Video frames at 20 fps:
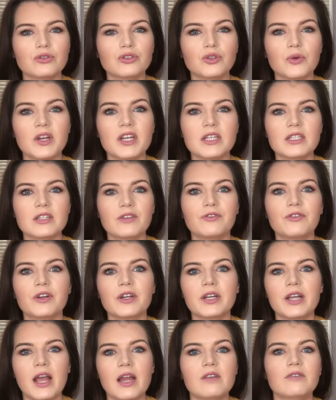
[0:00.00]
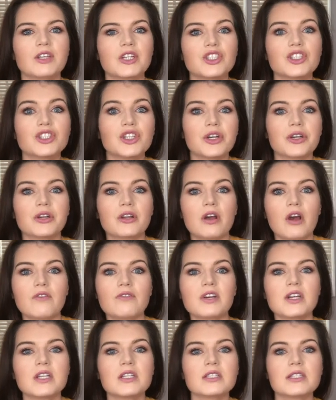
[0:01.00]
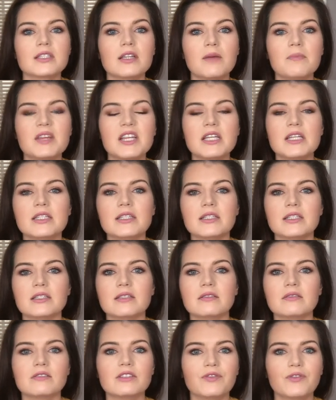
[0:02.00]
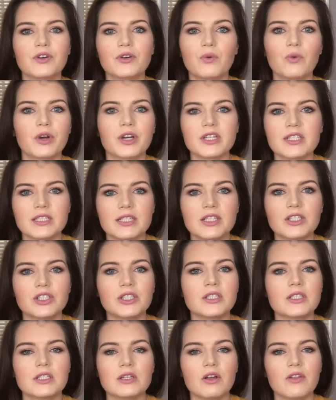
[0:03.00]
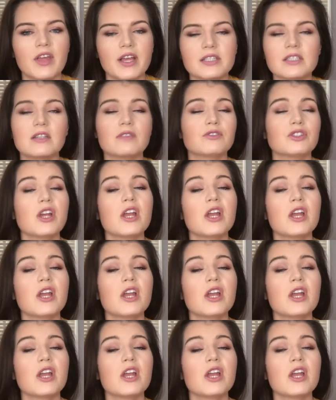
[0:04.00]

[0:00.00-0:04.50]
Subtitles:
joining different kind of shared governance committees and different organizations and all that stuff.